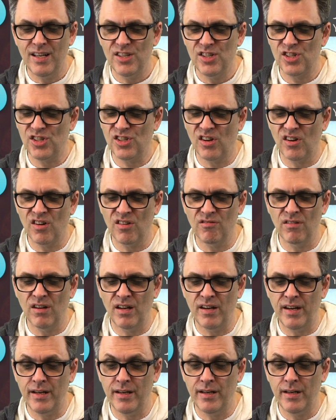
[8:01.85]
Start
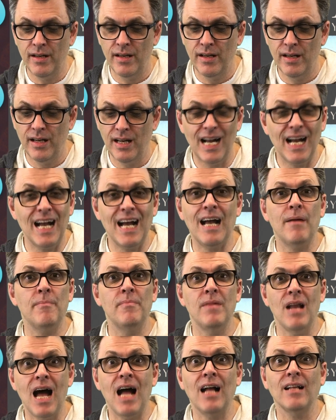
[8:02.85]
running. I'm
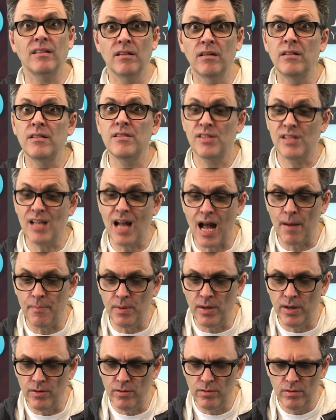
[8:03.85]
not going to stop
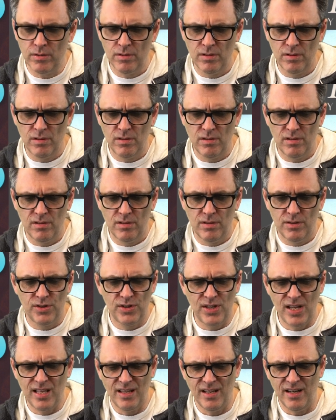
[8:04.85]
you.
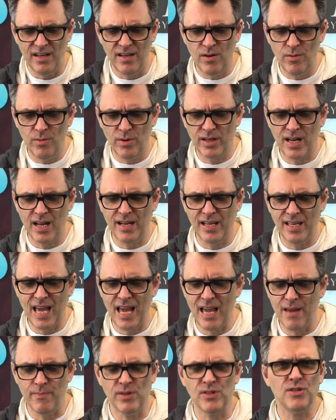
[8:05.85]
Stanley didn't know what kind of
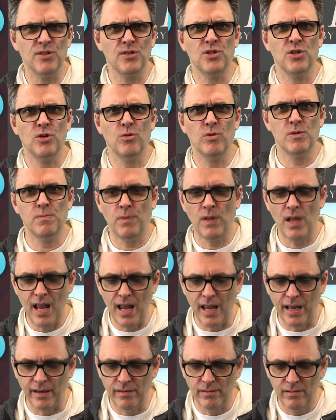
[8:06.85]
game Mr. Sir was
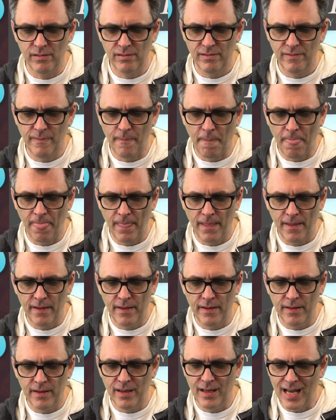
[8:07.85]
playing.
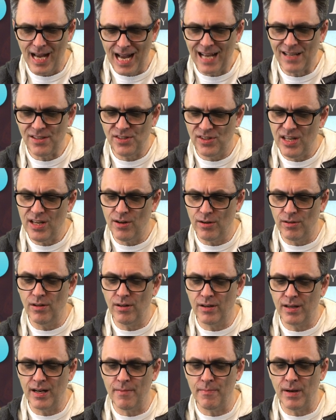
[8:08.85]
I see you're
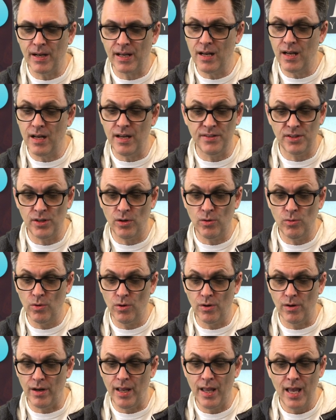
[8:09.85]
looking at my gun. Don't
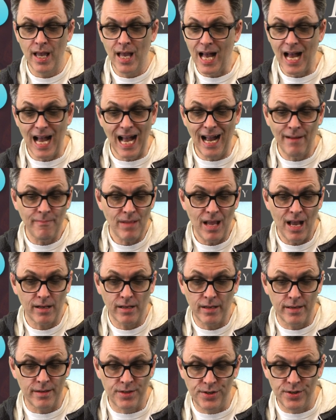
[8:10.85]
worry. I'm not
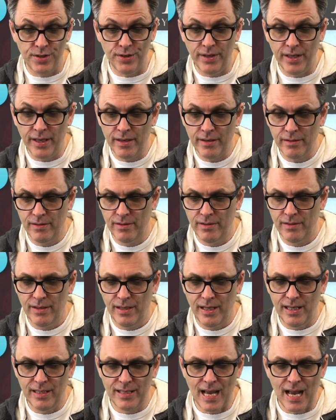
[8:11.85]
going to shoot you.
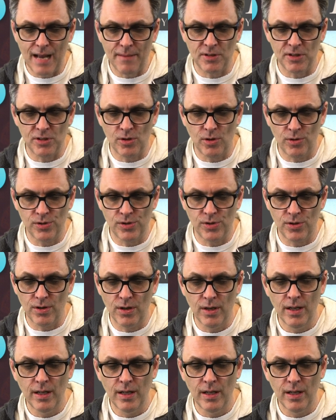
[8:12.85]
He tapped his holster.